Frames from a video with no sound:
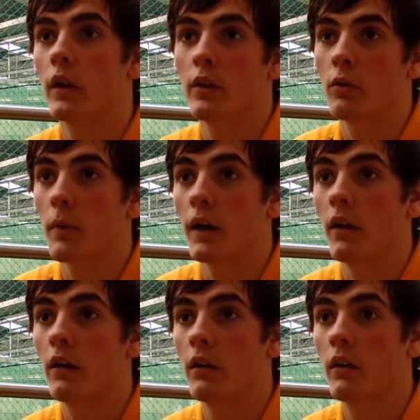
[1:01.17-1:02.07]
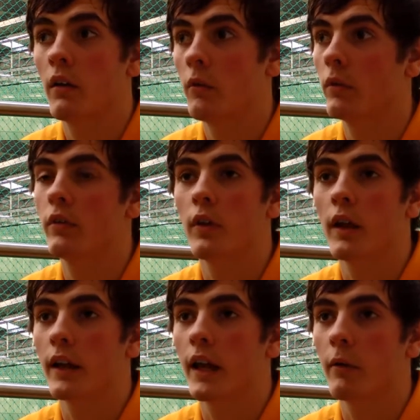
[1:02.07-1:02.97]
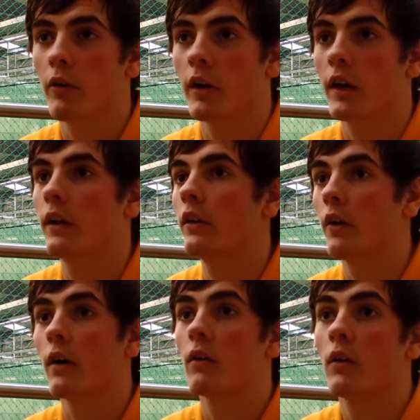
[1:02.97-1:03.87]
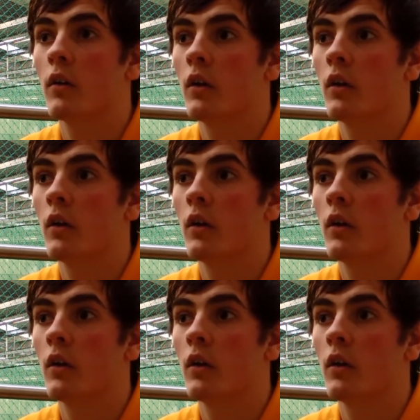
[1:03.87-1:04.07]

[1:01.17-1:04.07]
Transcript: and it doesn't matter. If you do that in a game of cricket, you're out.